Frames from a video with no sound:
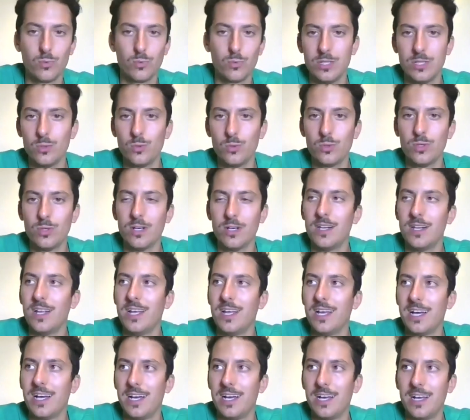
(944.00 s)
do
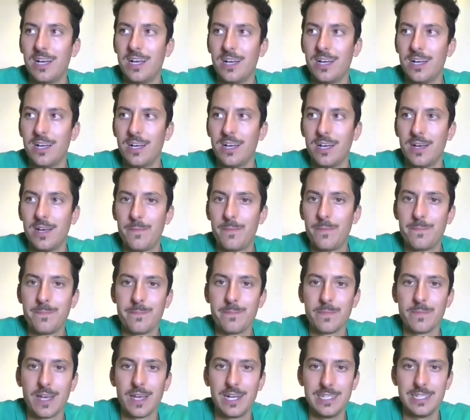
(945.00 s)
a
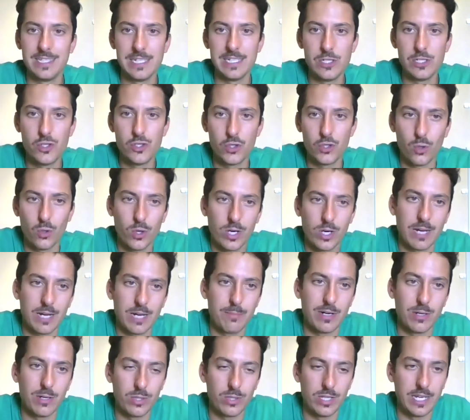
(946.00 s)
little joke about the